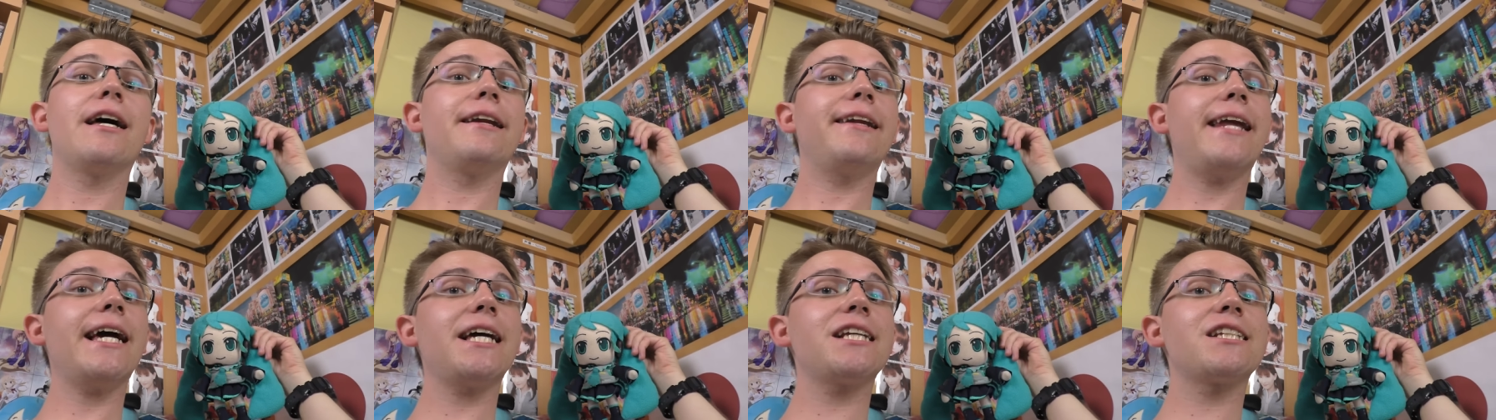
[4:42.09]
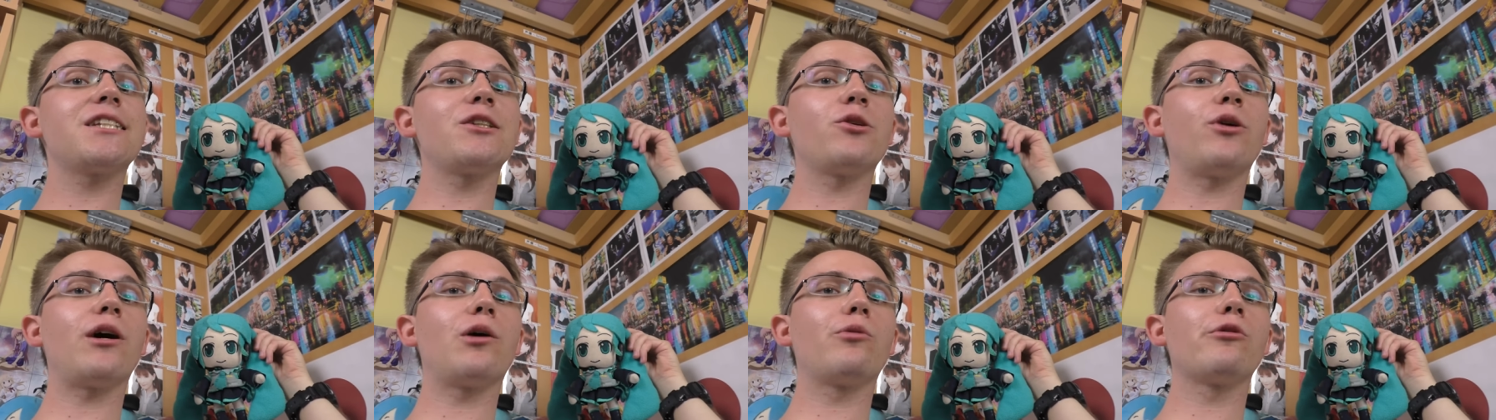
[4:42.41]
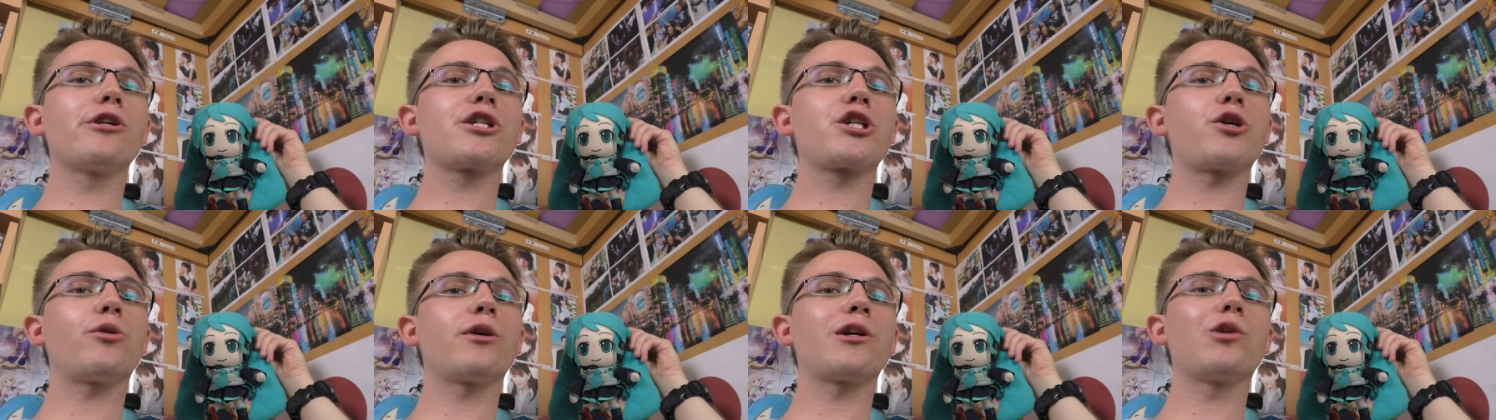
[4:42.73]
Next though I
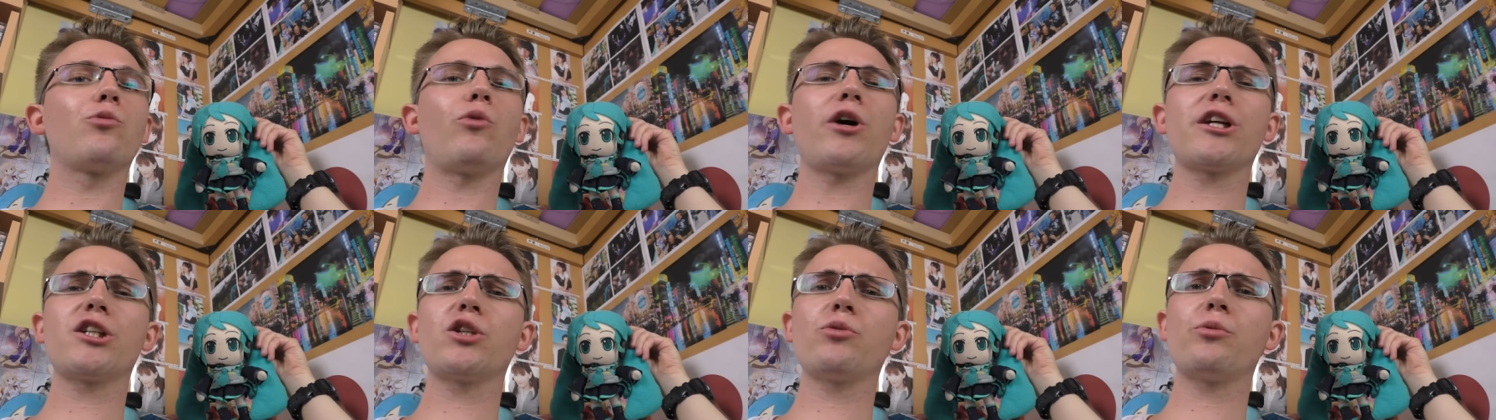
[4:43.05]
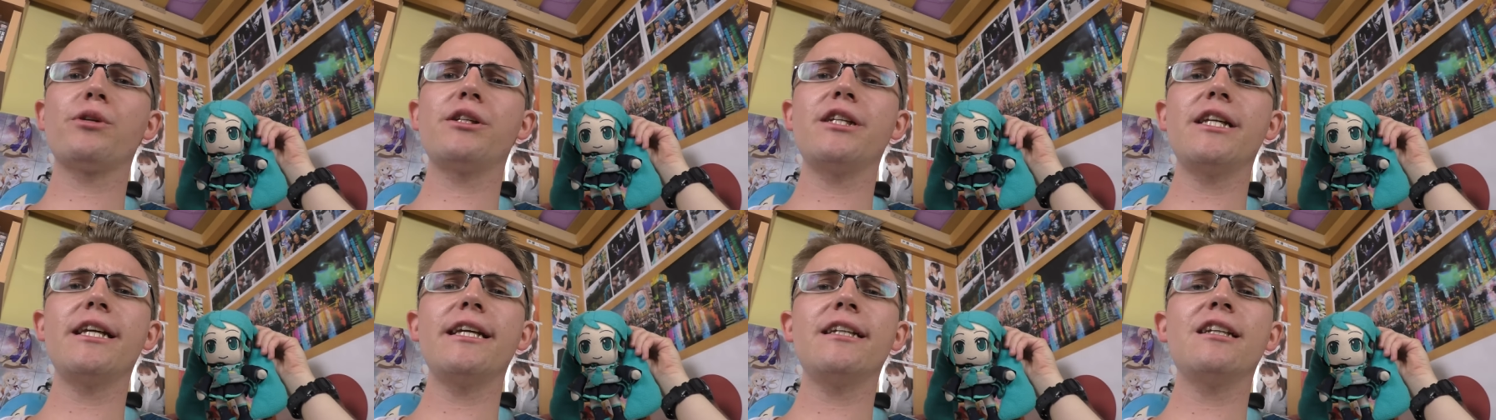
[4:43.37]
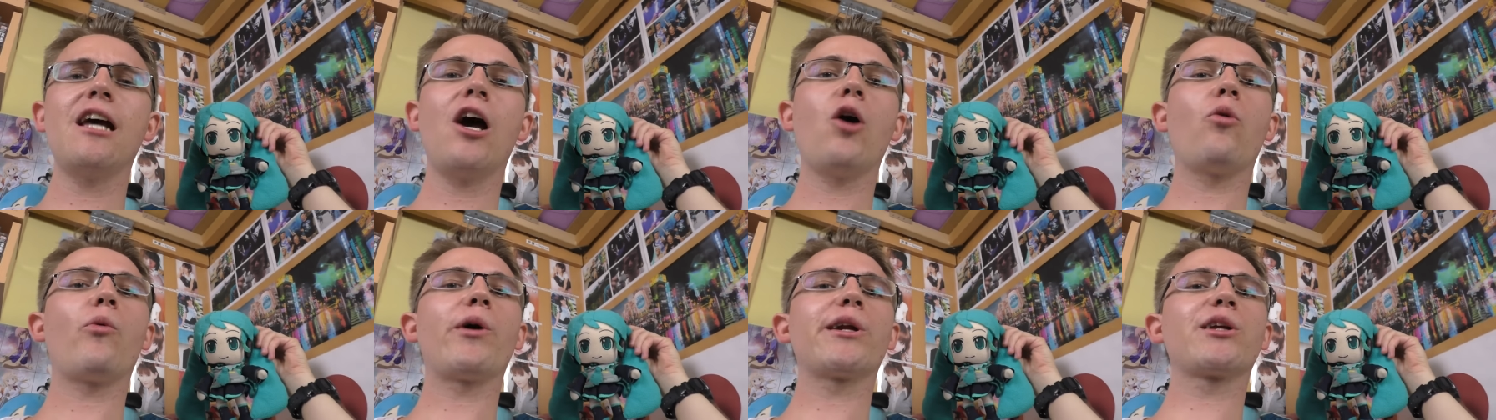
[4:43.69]
will show you what you will need
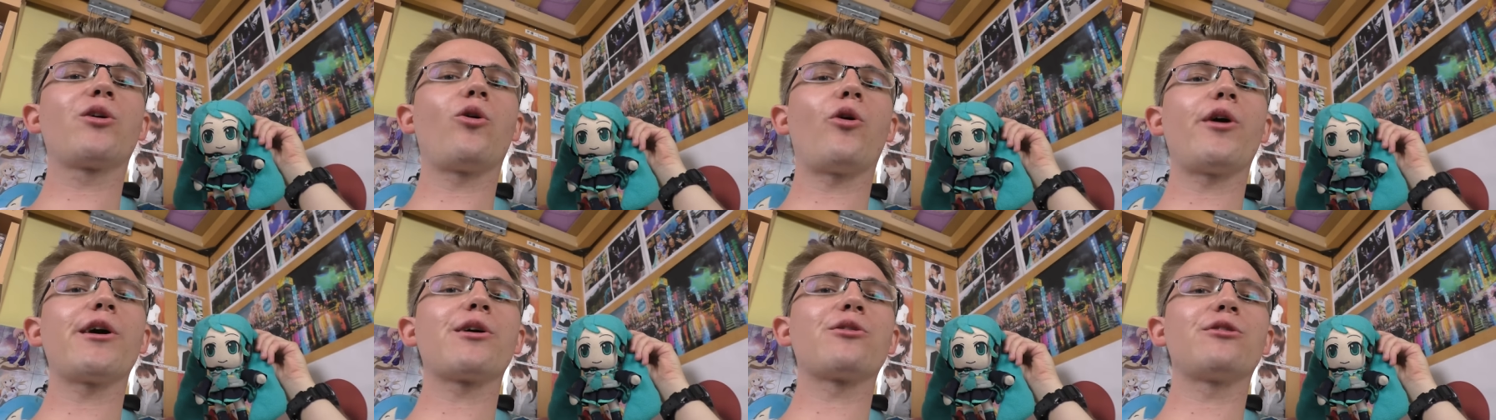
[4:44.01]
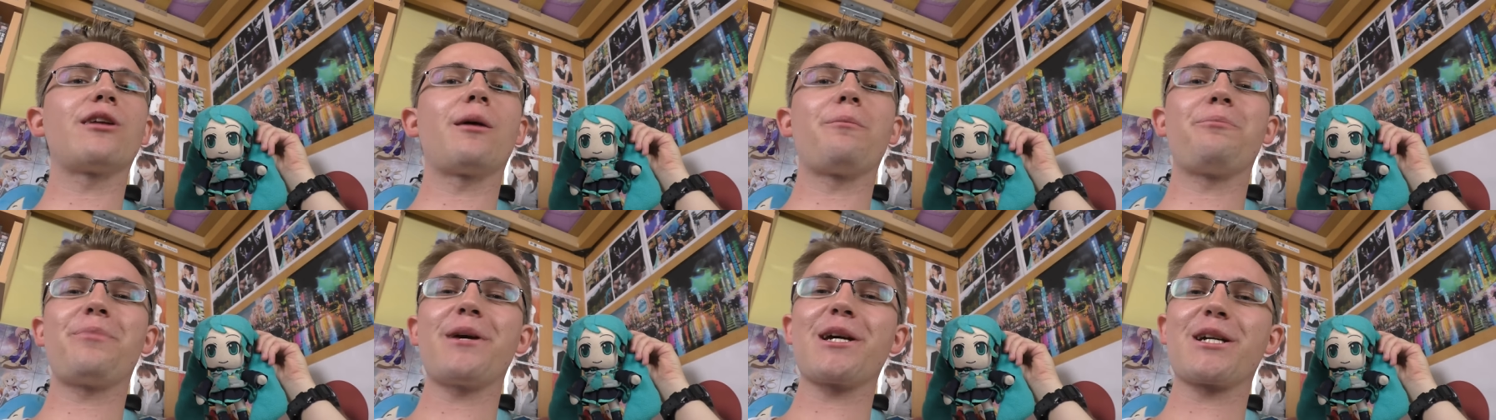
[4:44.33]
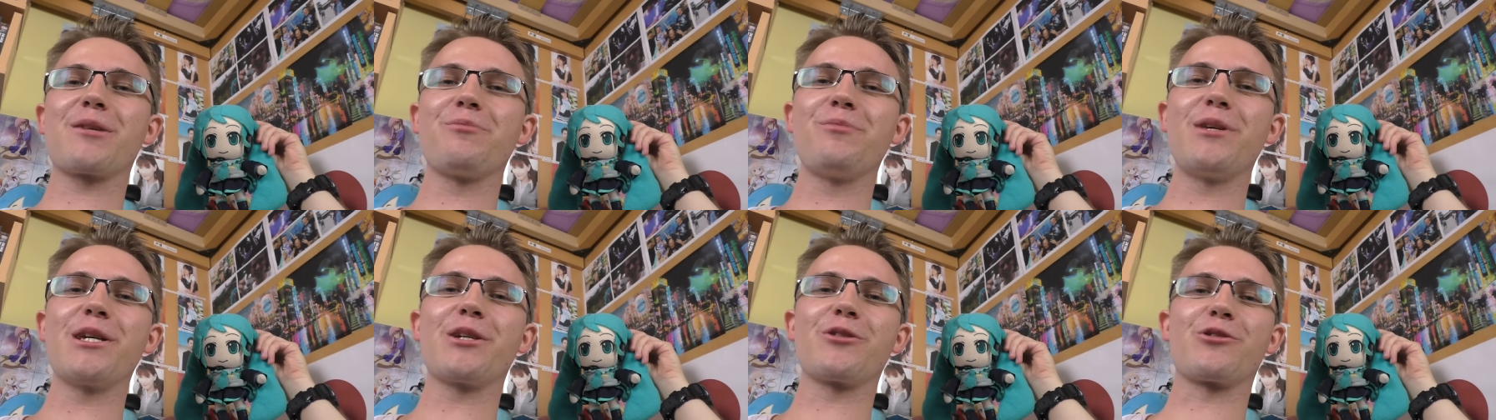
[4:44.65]
when going on a big
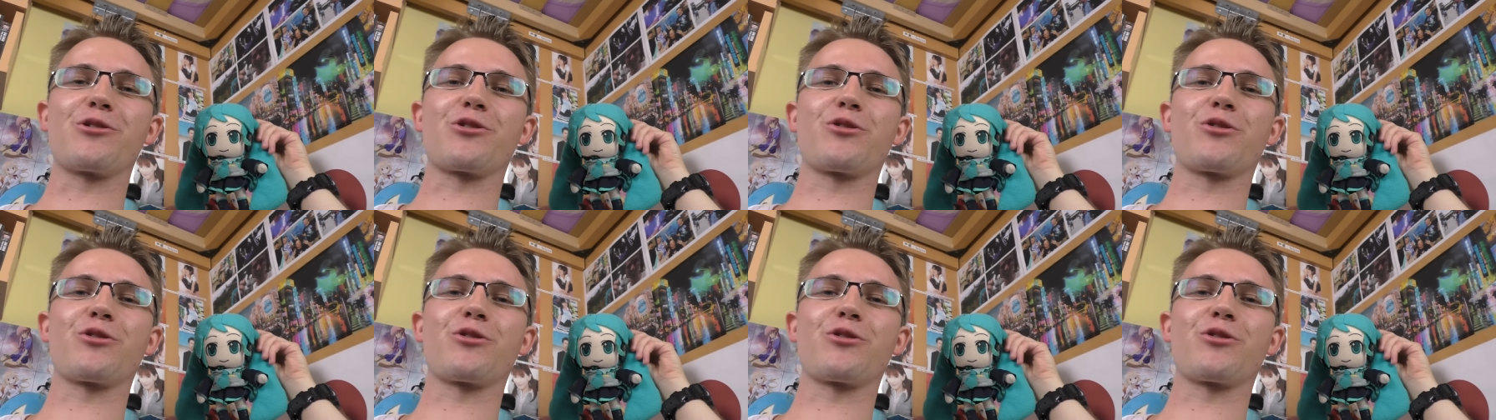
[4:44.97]
Miku